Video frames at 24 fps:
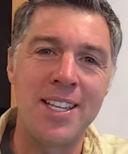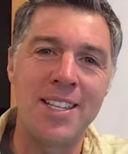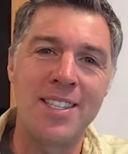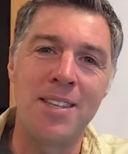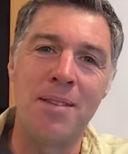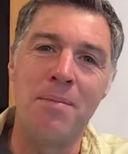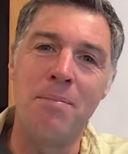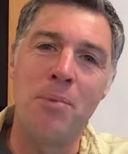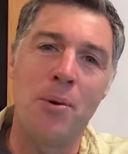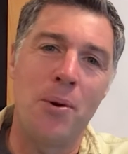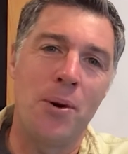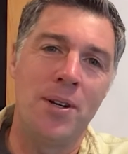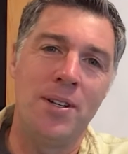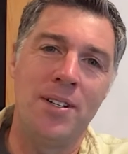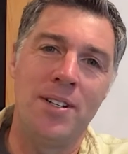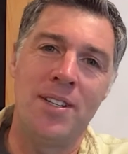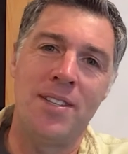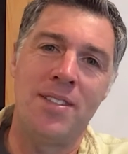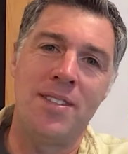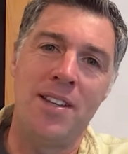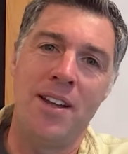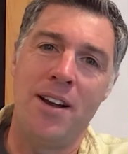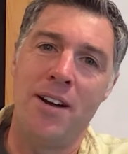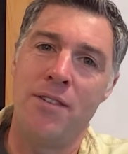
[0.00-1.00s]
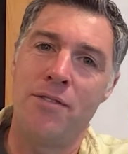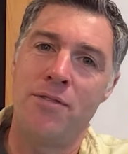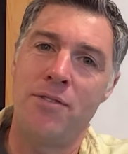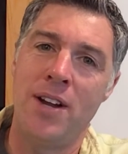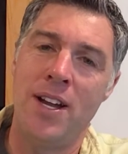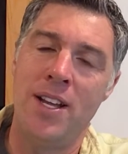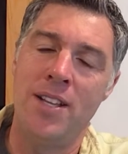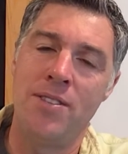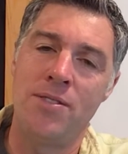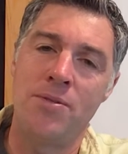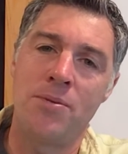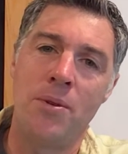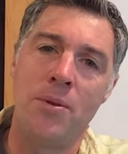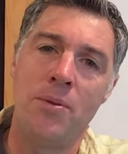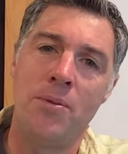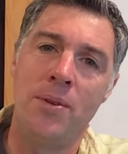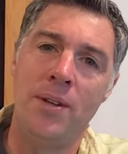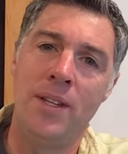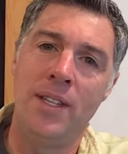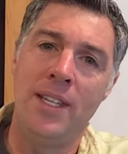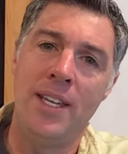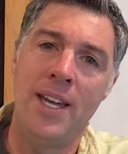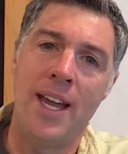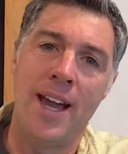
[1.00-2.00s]
it's important to see our friends, we
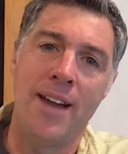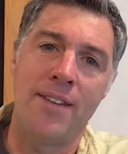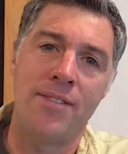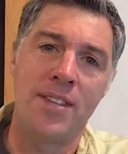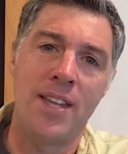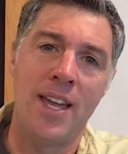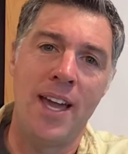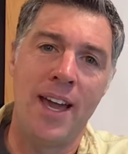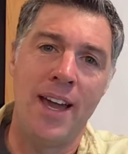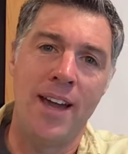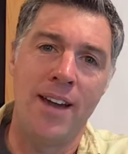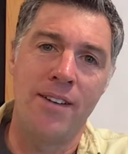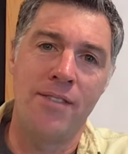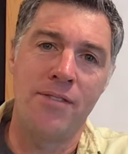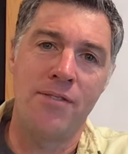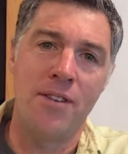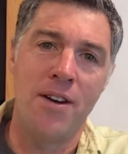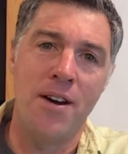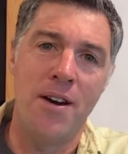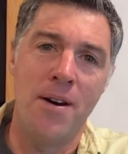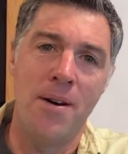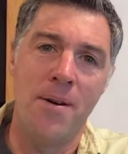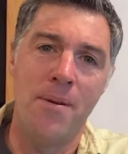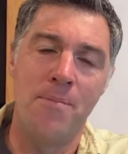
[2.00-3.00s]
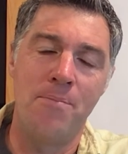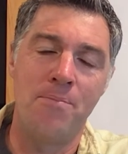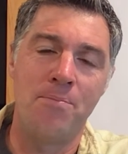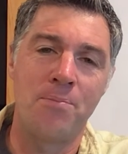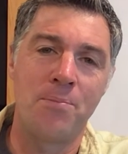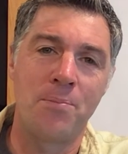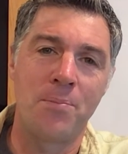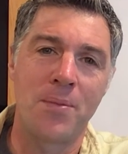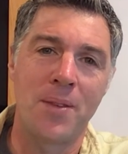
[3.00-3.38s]
really have to have. Um,